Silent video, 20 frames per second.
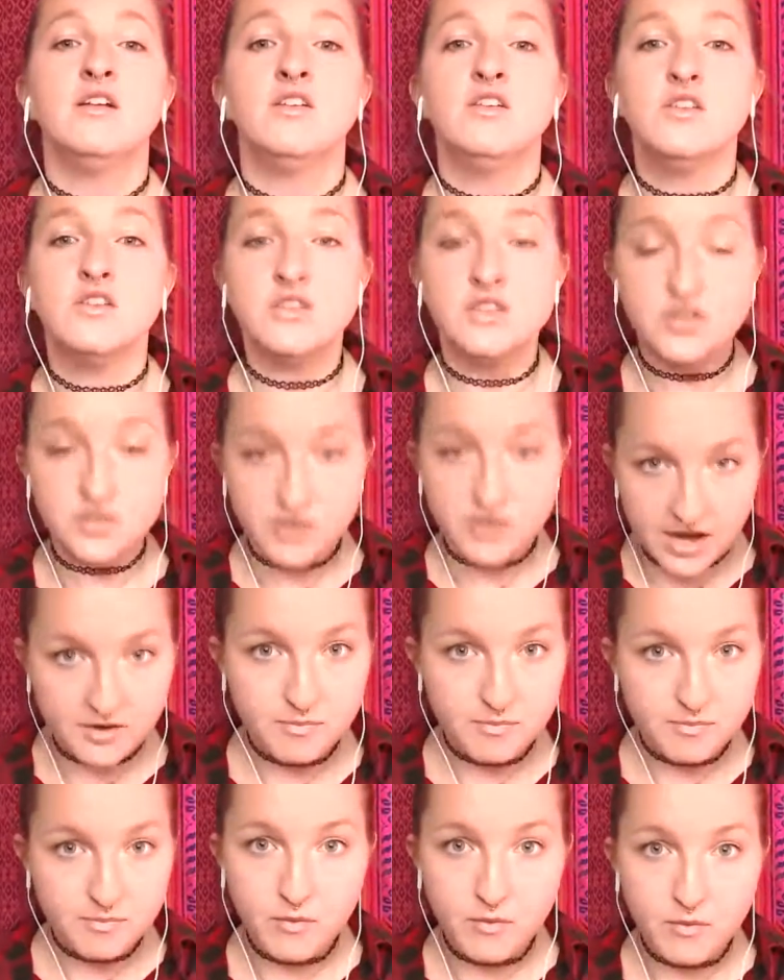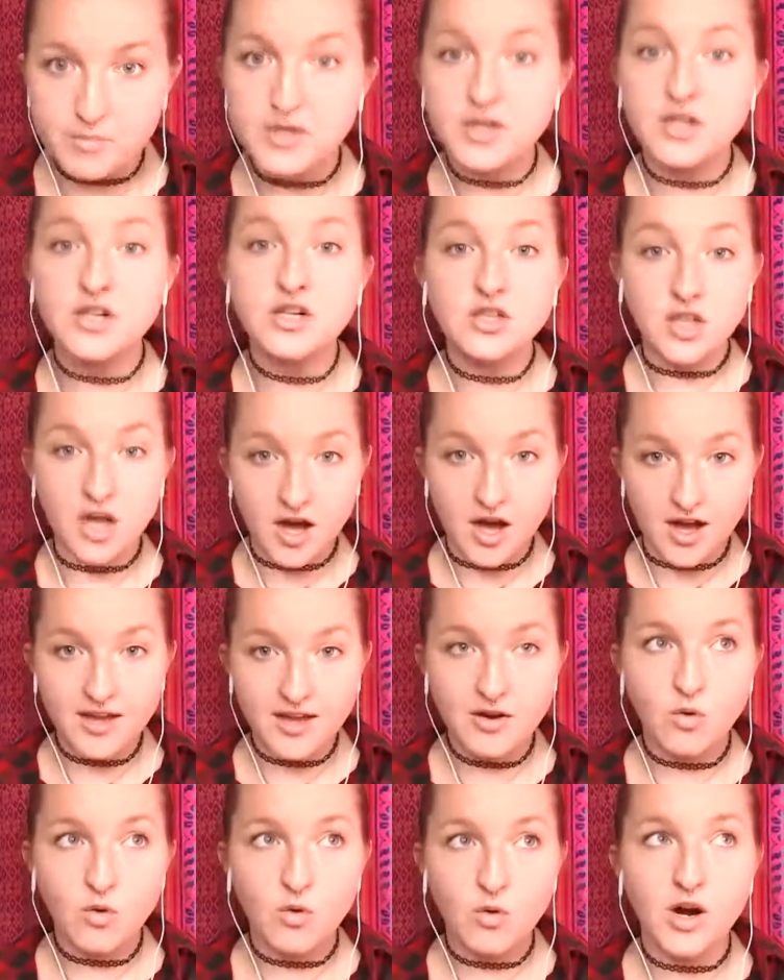surrounded by women a lot,
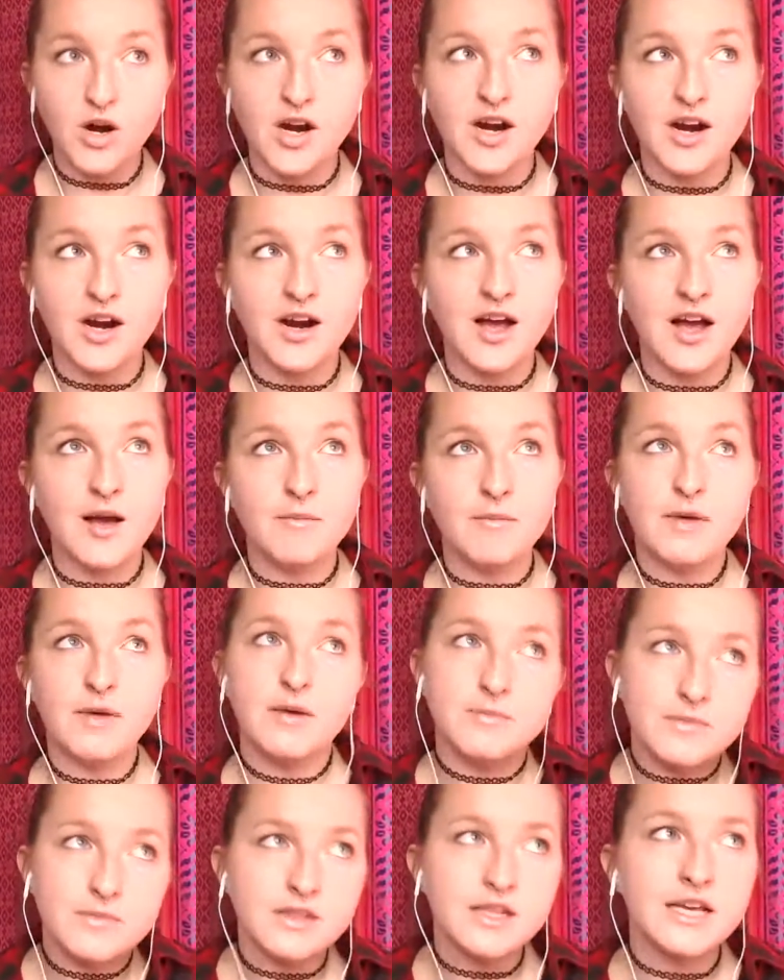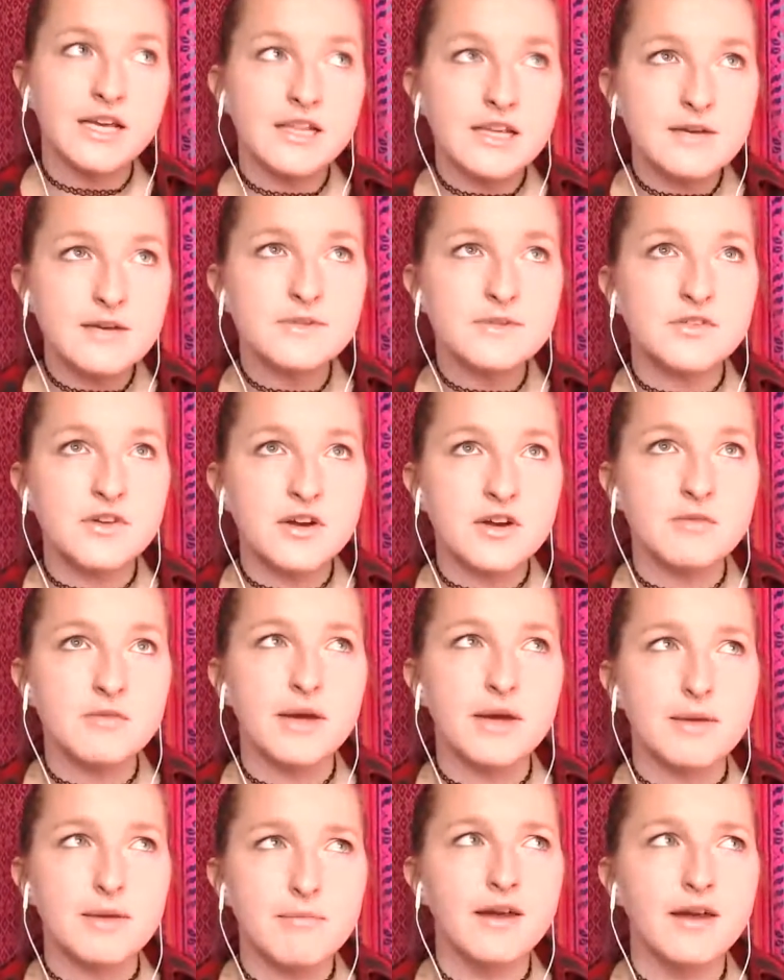or lately I'm surrounded
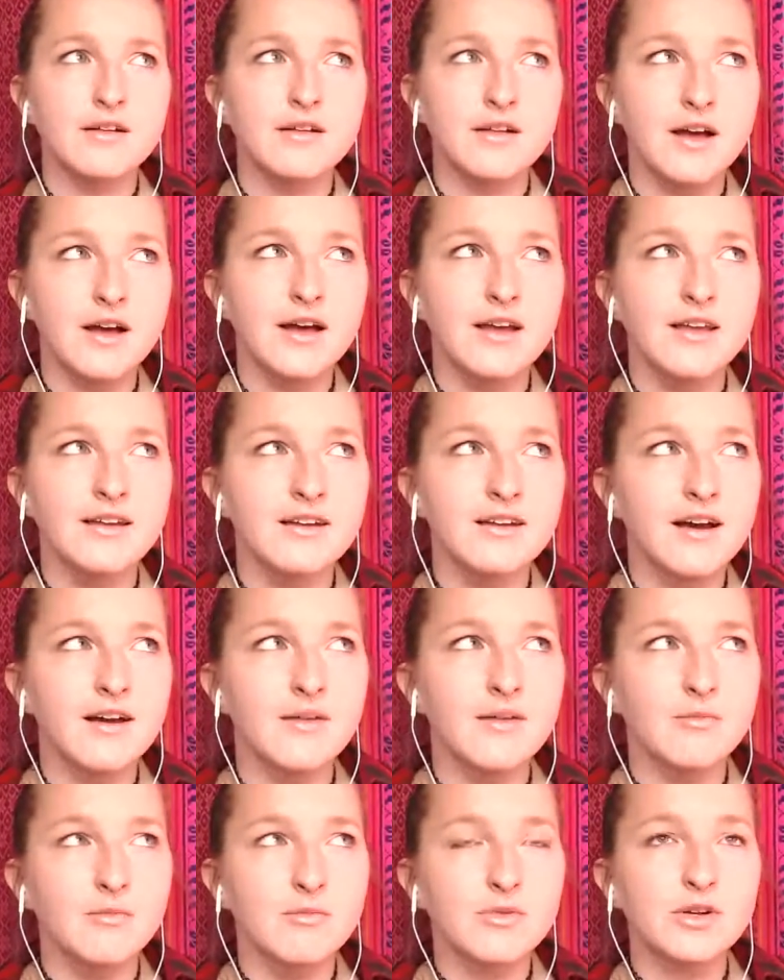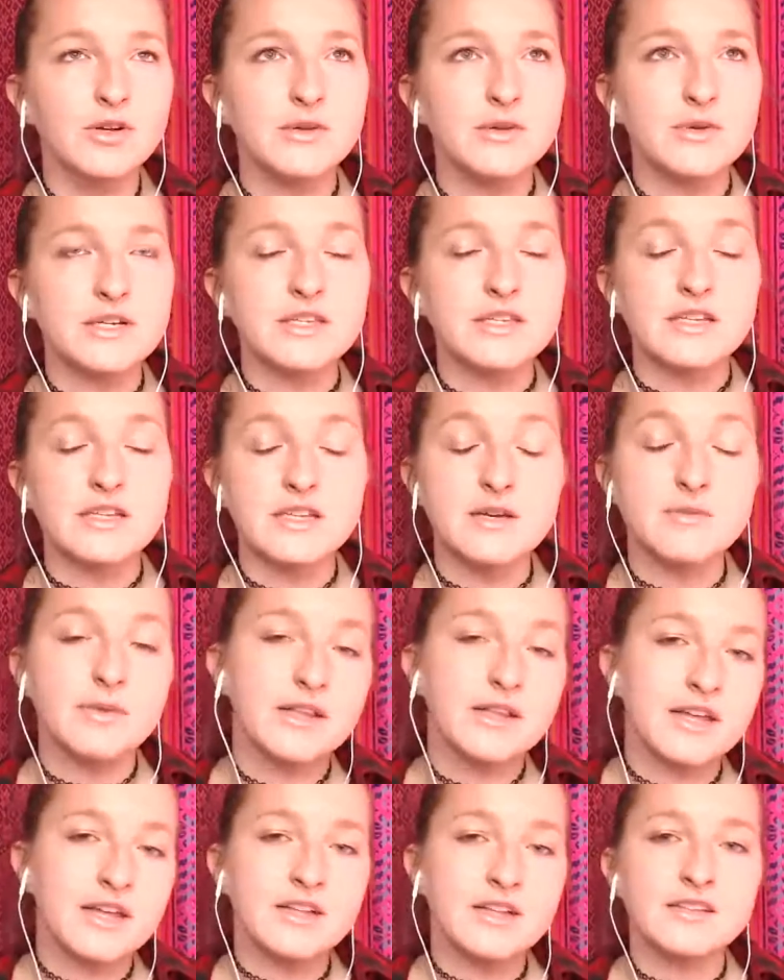by men a lot, really recently,
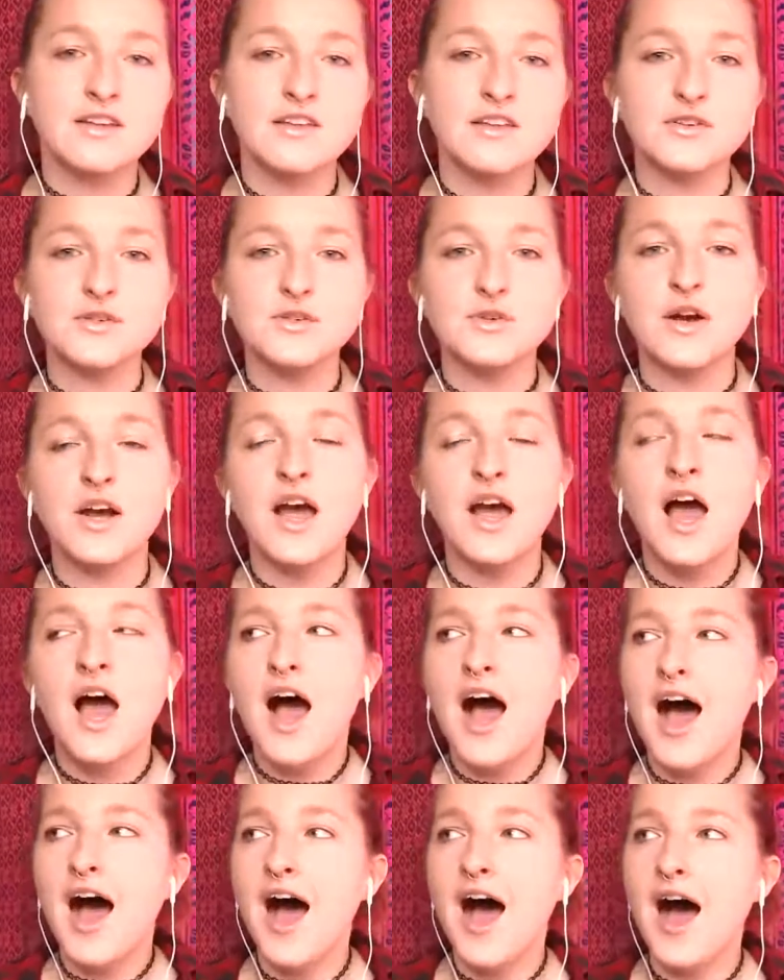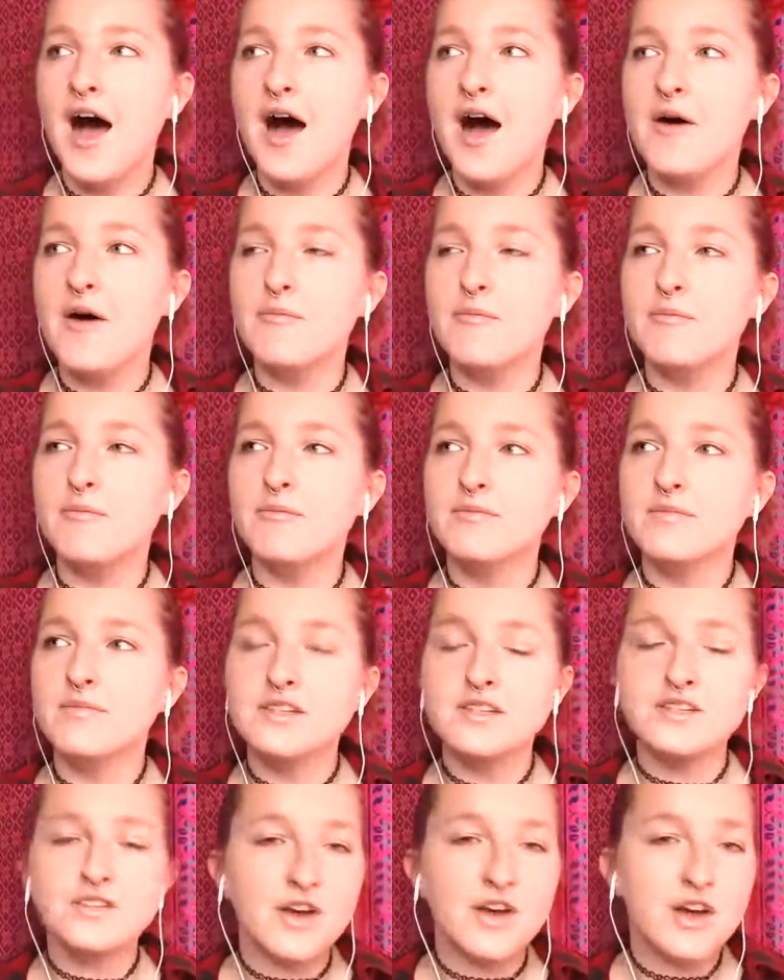but that's another story.
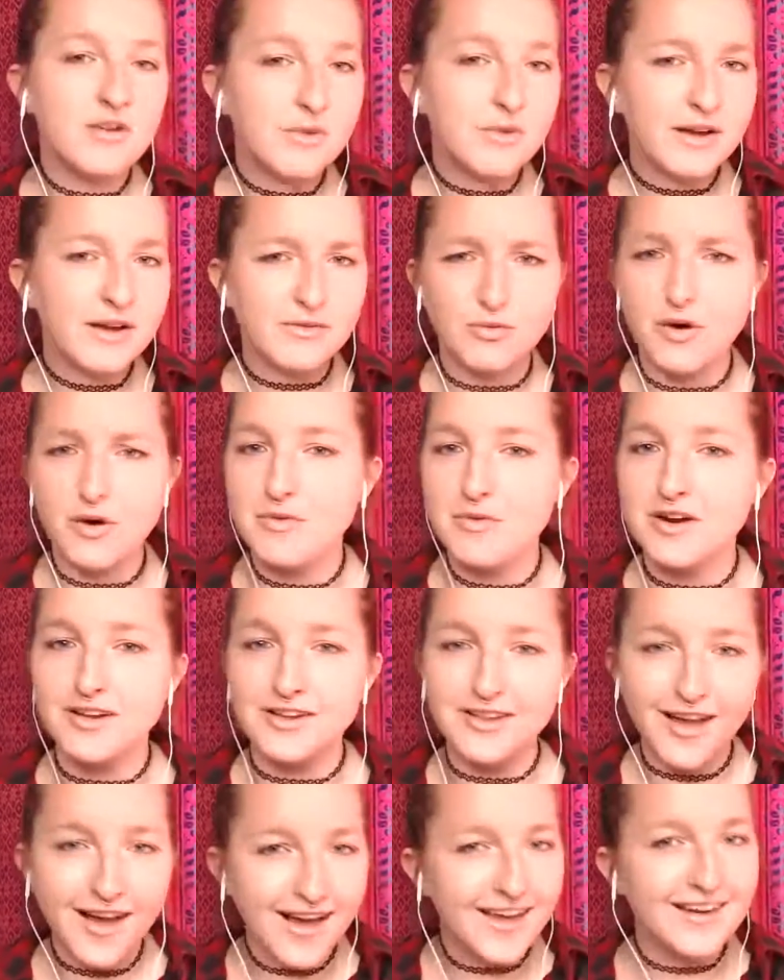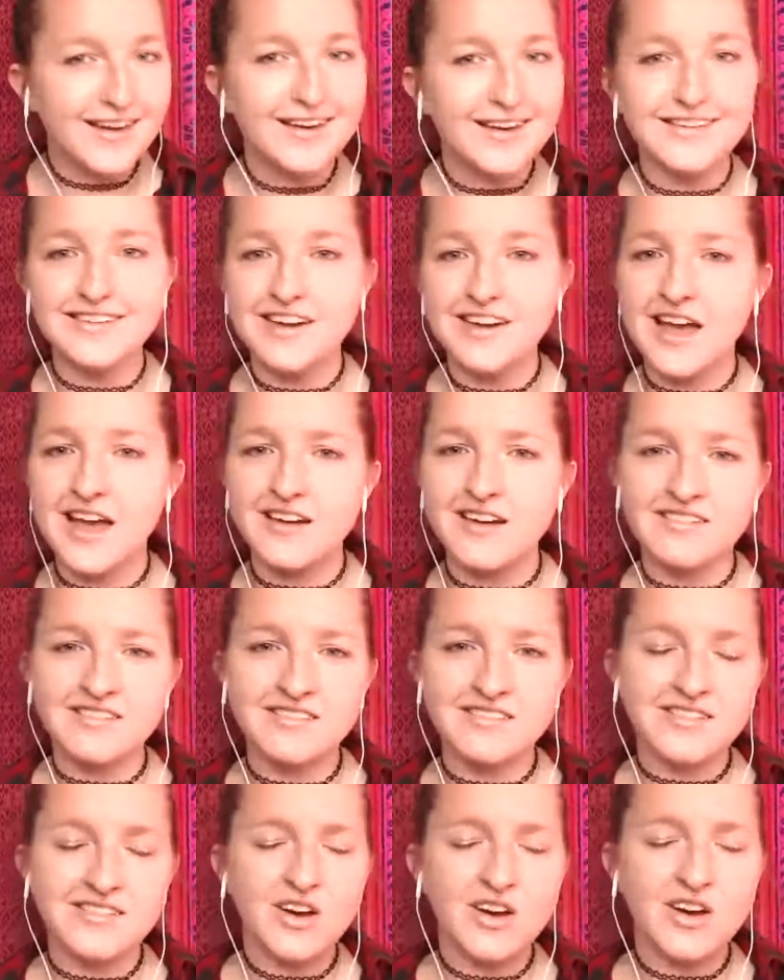Surrounded by women a lot,
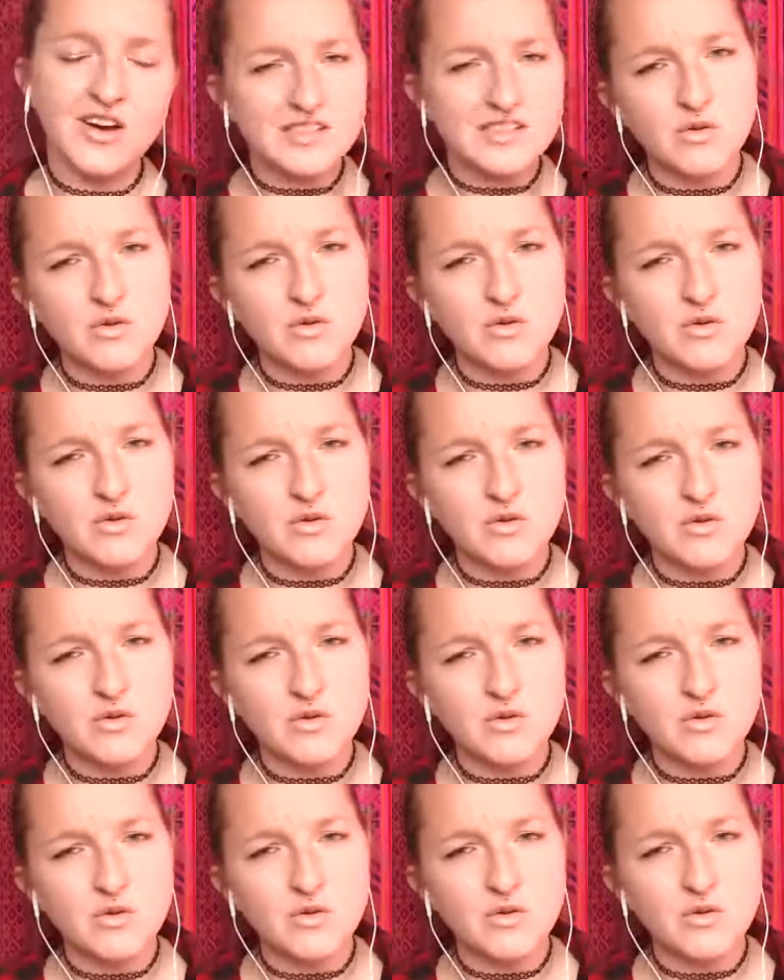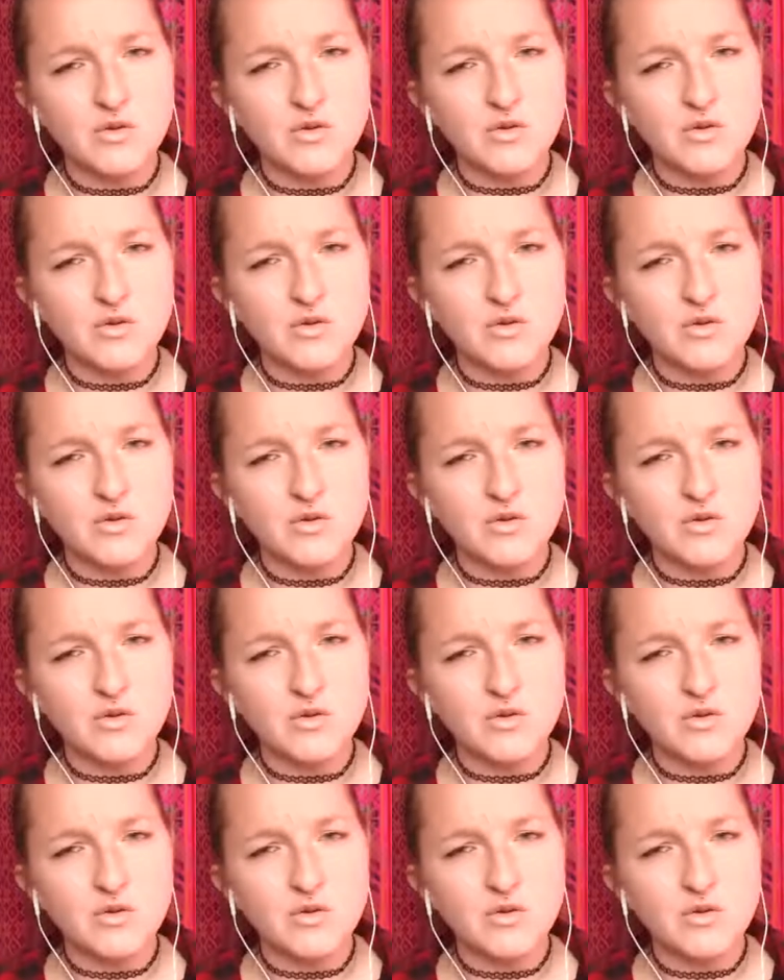and hosting women circles, and